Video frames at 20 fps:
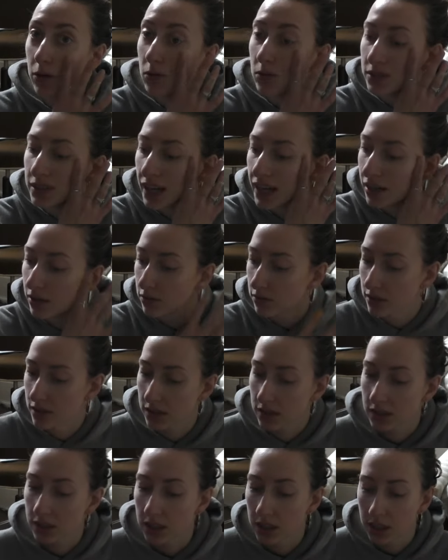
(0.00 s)
old
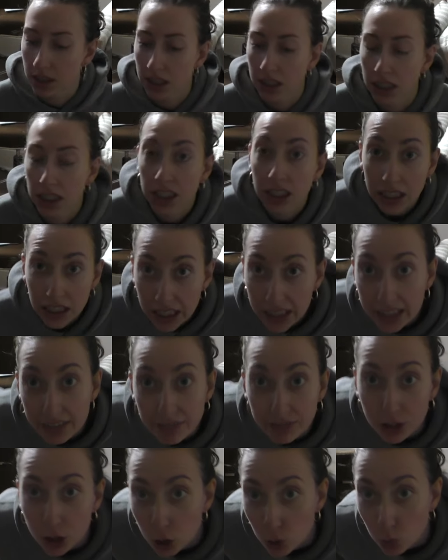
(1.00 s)
house
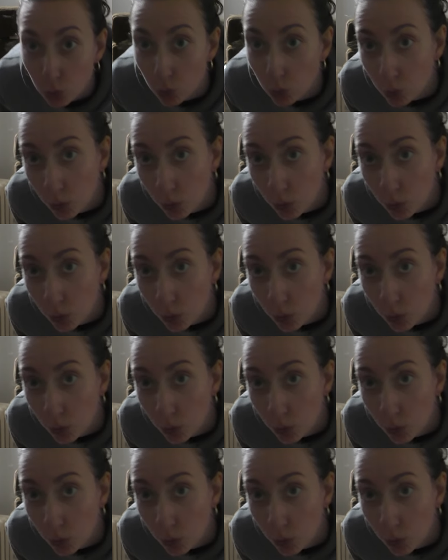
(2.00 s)
if you